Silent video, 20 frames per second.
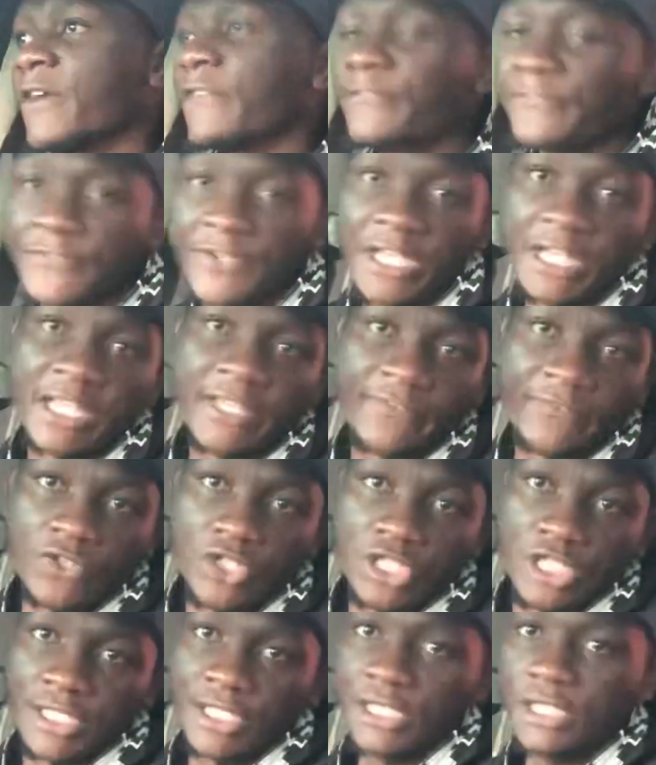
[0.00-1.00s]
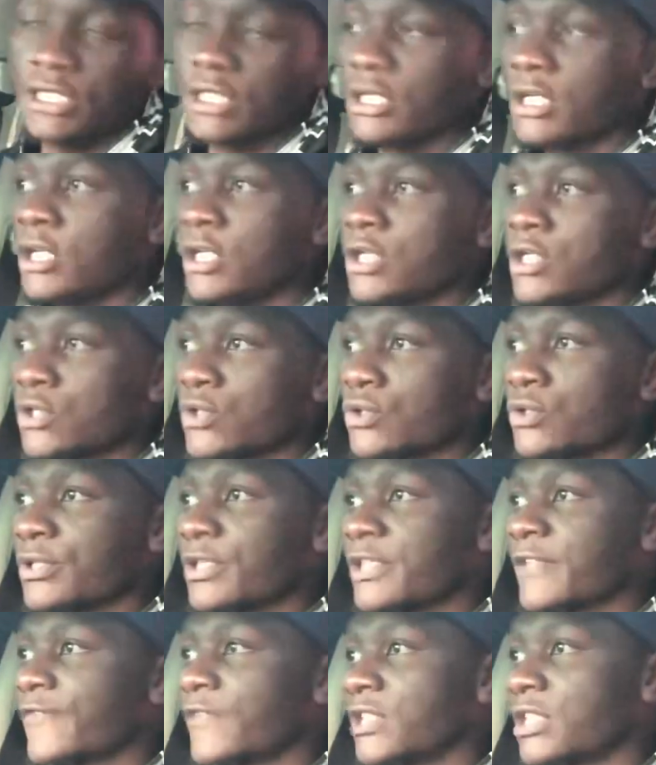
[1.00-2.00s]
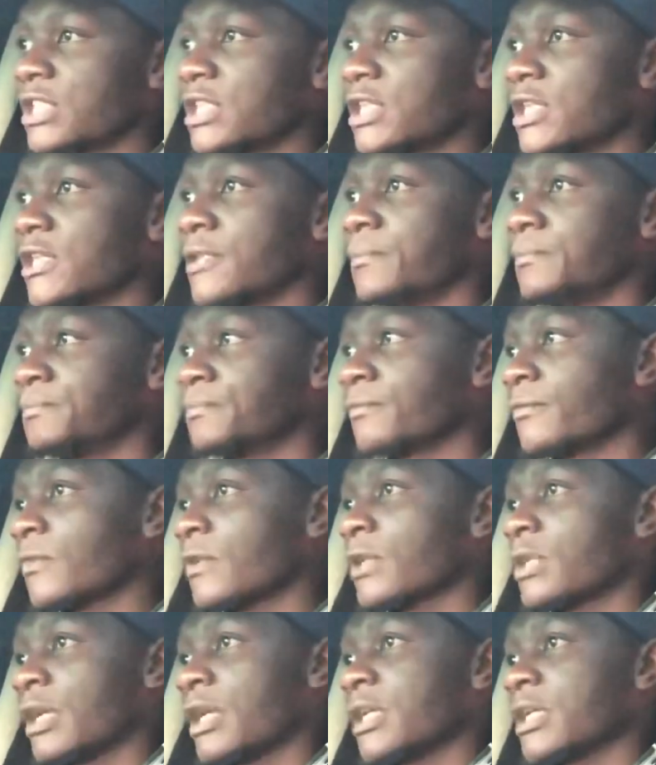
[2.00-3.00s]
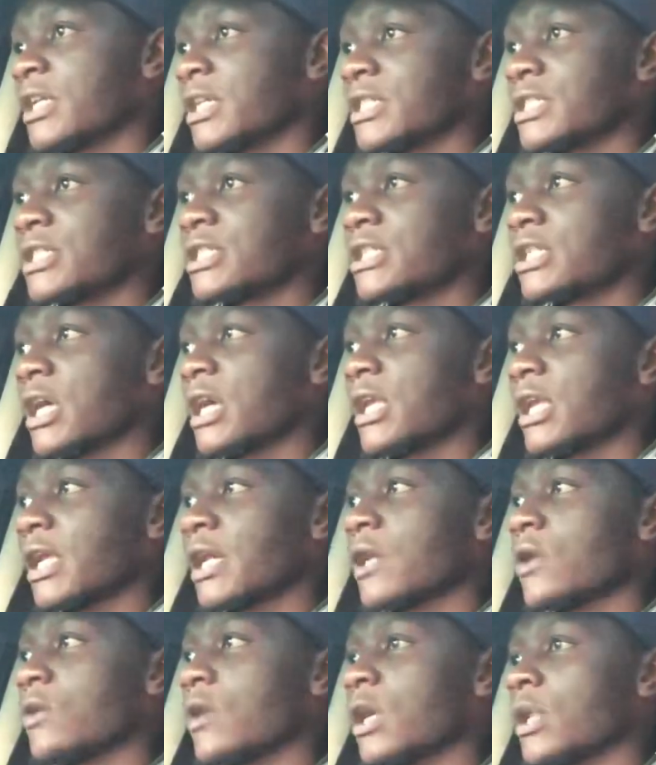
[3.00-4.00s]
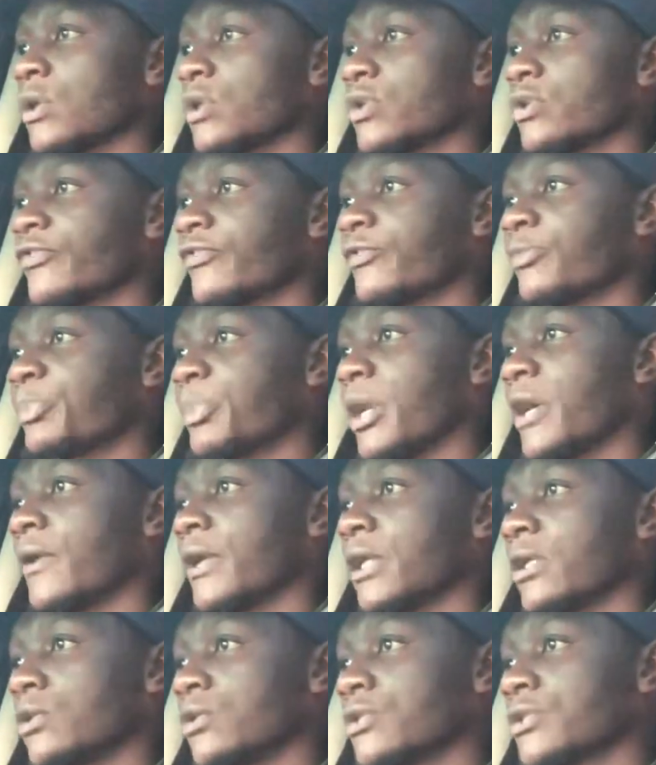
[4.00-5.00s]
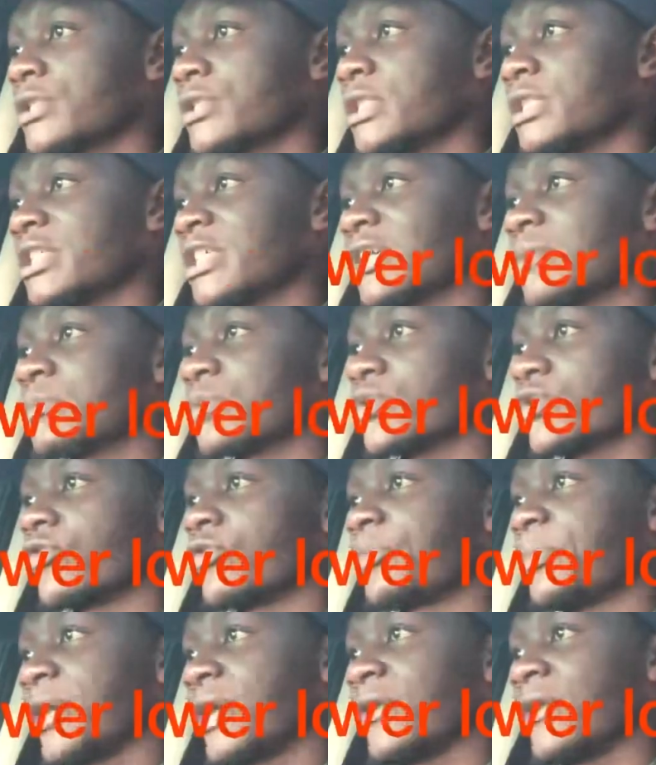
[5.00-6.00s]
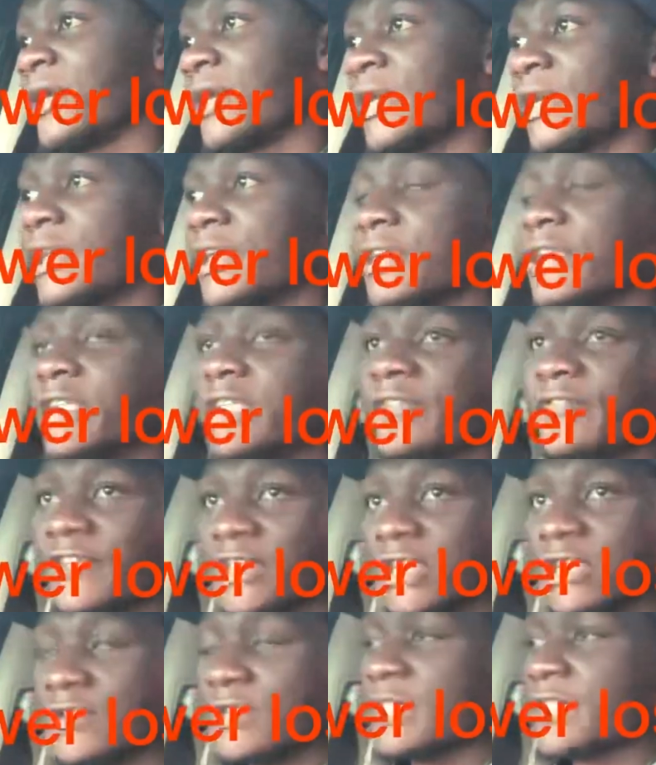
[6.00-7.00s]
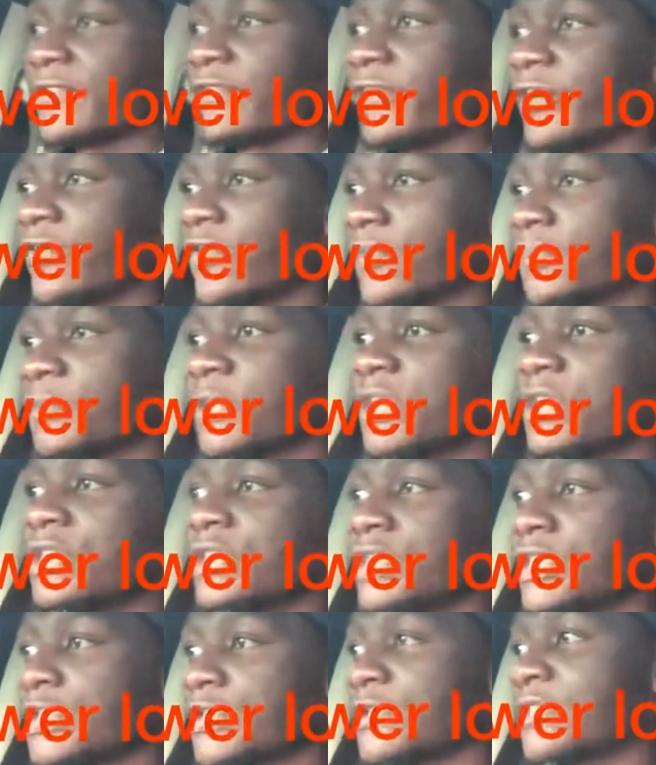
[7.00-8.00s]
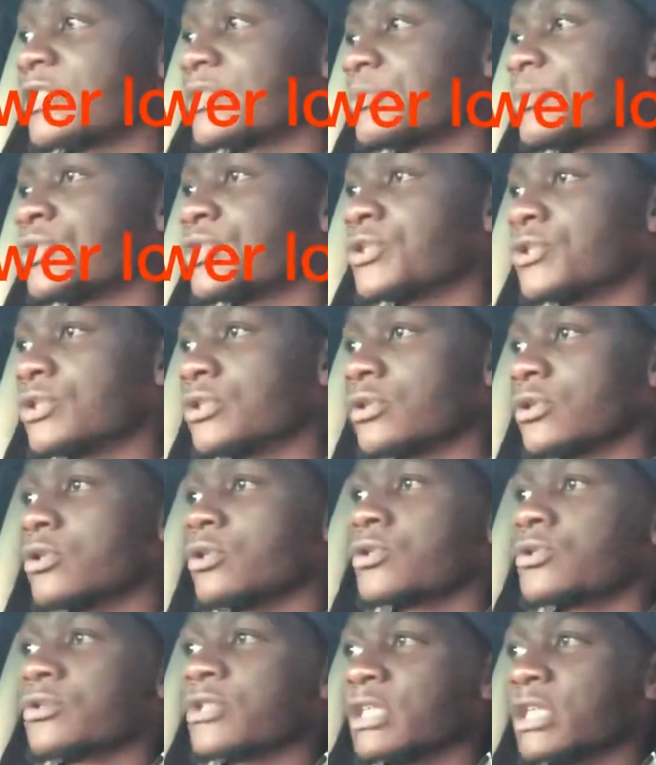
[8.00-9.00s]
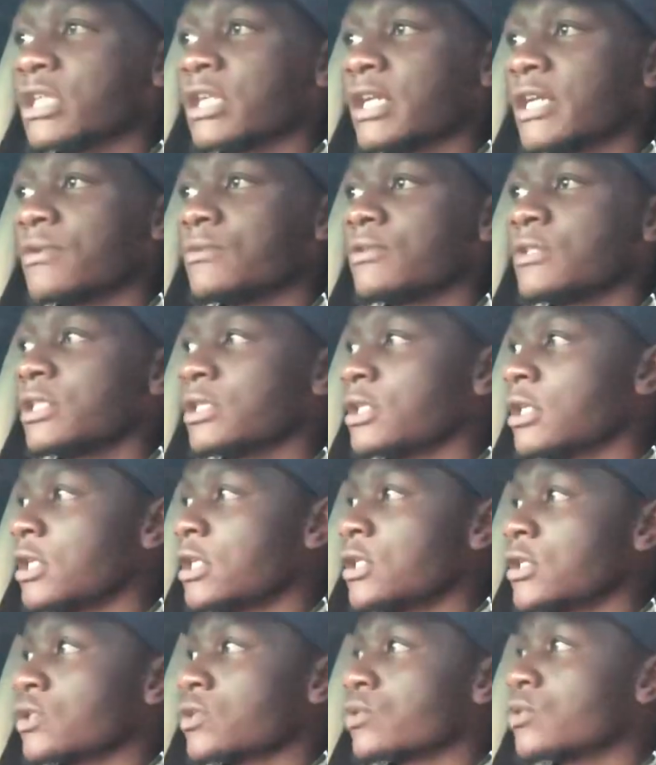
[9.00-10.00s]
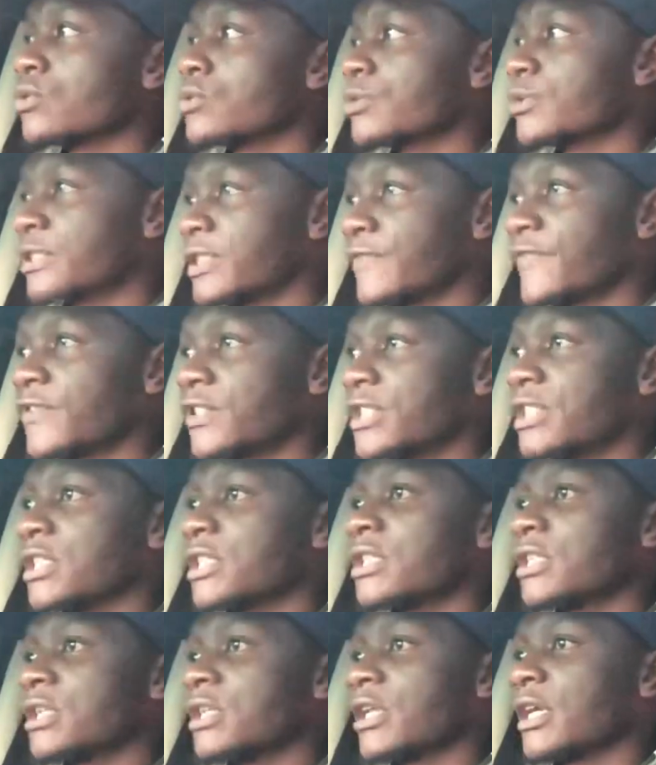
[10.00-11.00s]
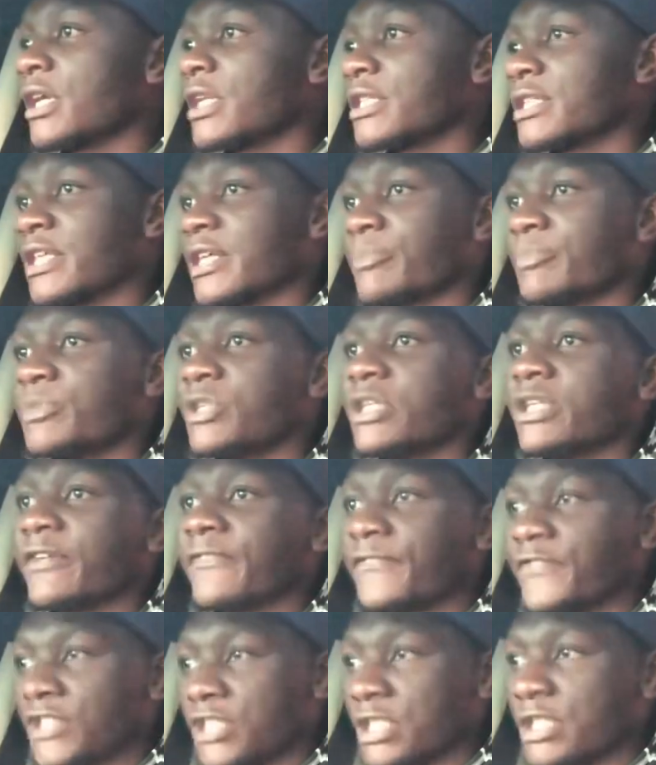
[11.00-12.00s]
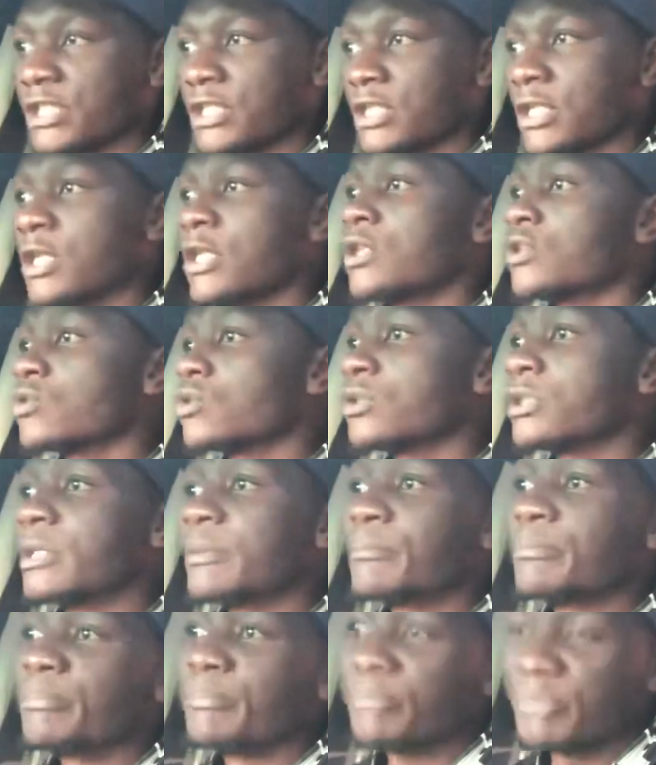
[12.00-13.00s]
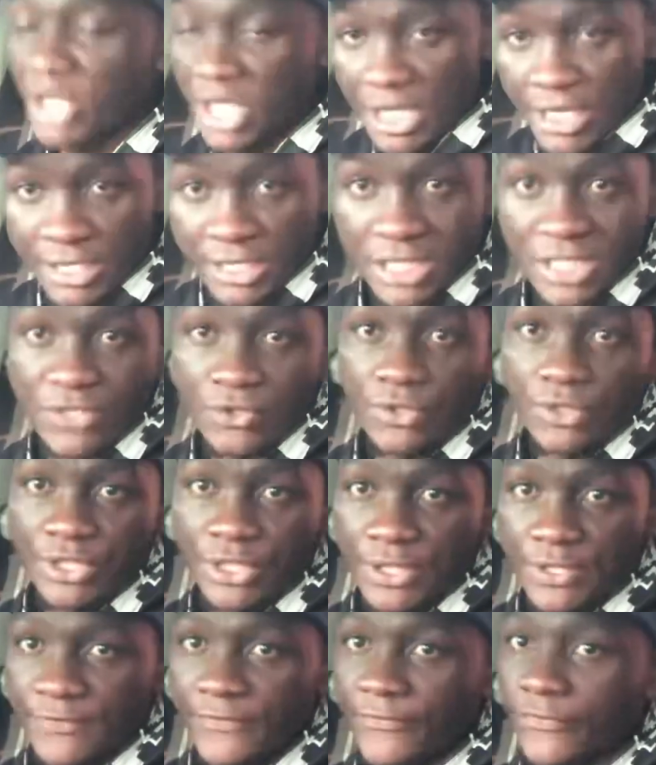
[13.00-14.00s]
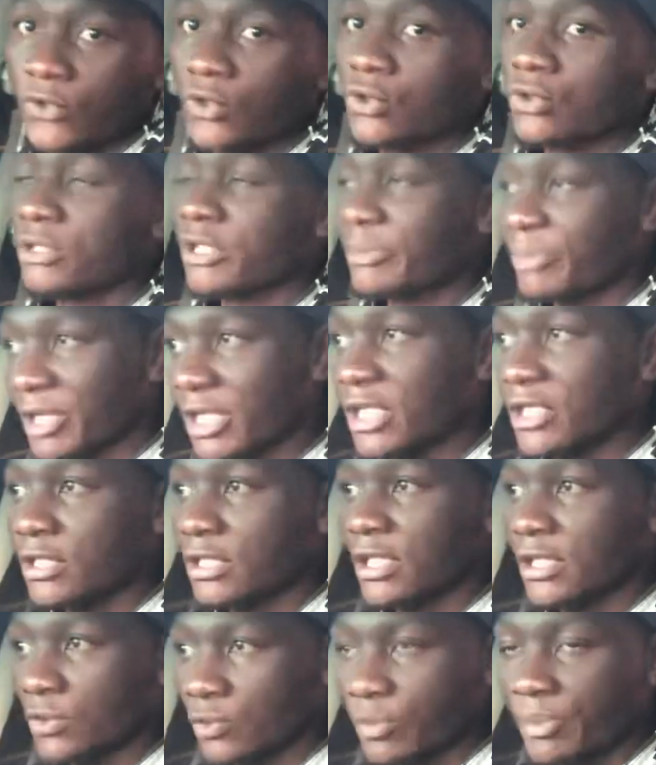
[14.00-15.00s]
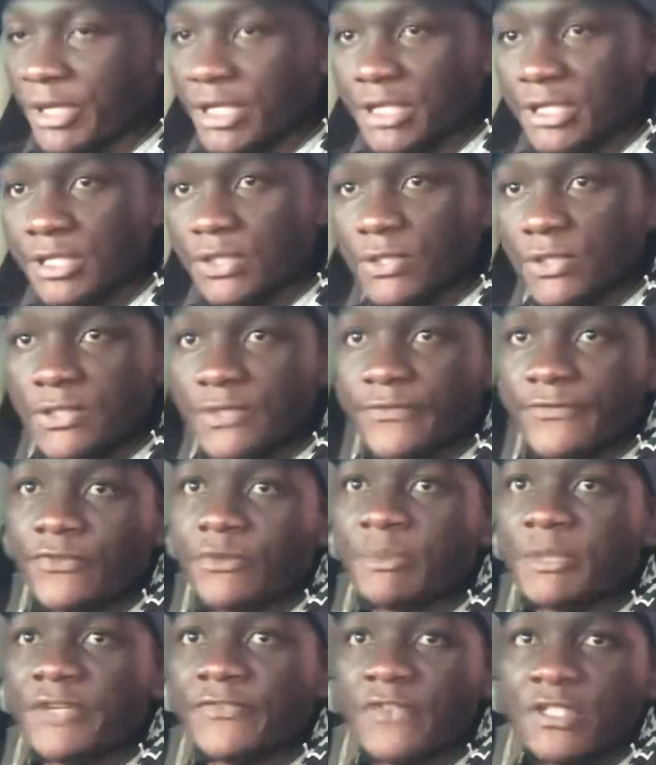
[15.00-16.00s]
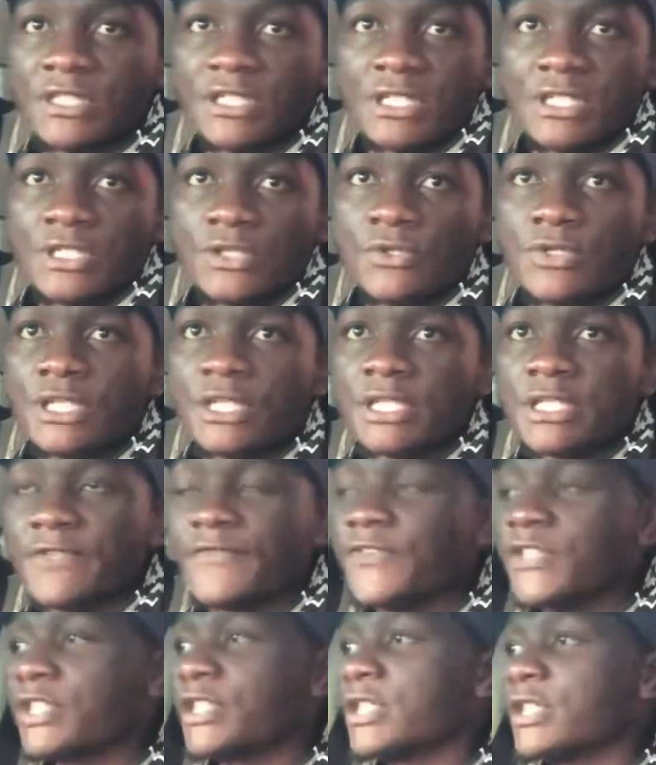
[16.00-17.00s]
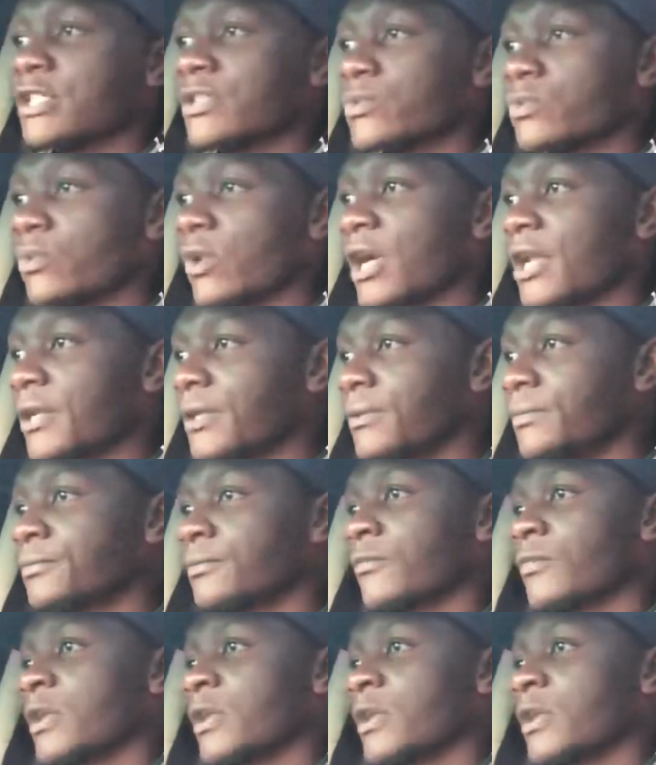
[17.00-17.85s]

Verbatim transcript: very efficient so CVT uh, doesn't allow a lot of power loss in terms of power delivery transfer from the engine transmission onto the ground so CVT ends up being efficient so the main reasons for the main the two main reasons for manufacturers using CVT is one